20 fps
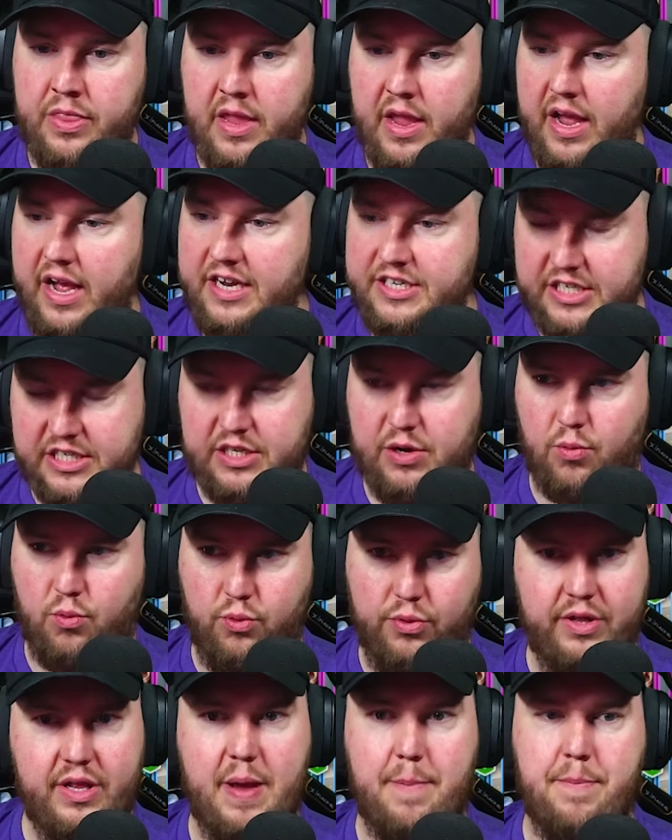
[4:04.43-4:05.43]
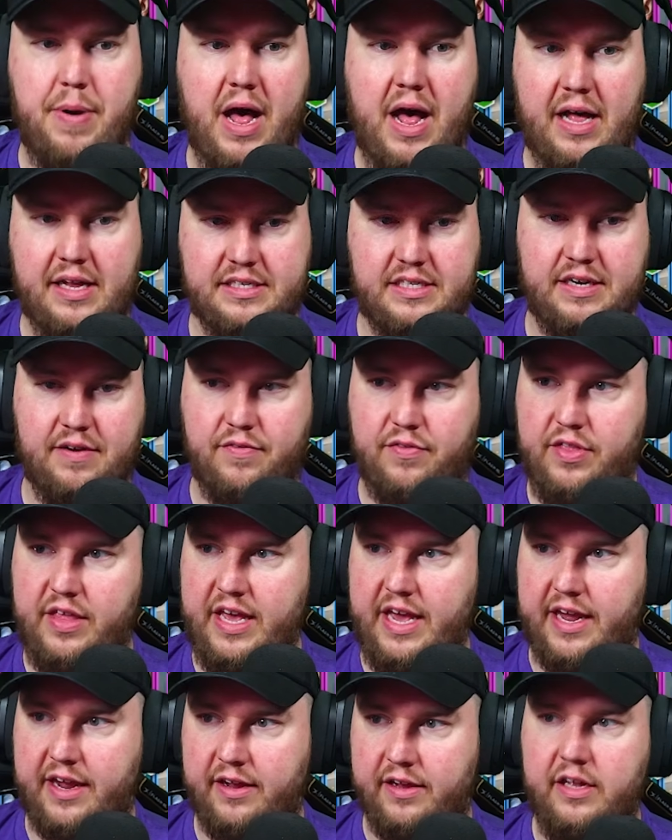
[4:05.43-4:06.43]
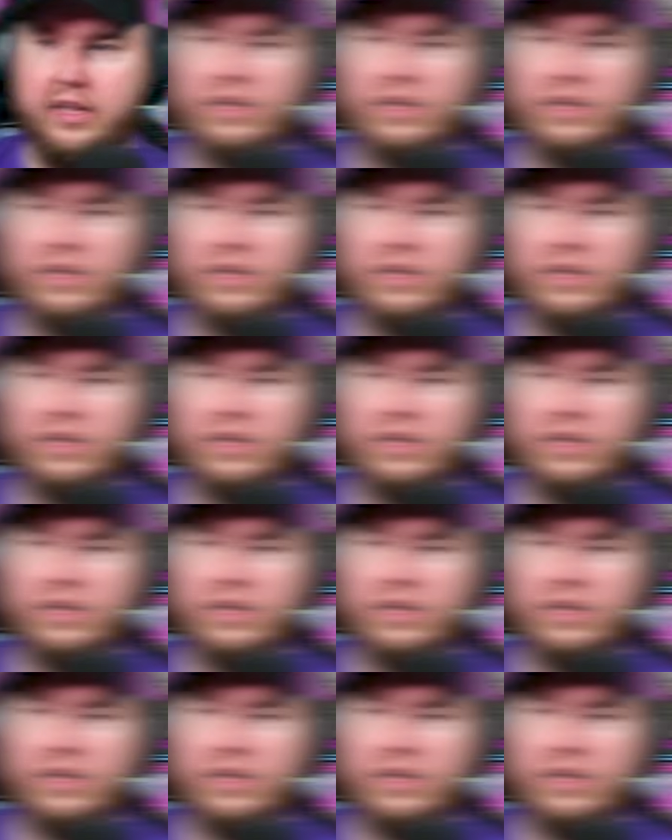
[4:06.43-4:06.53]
It's just a really positive thing.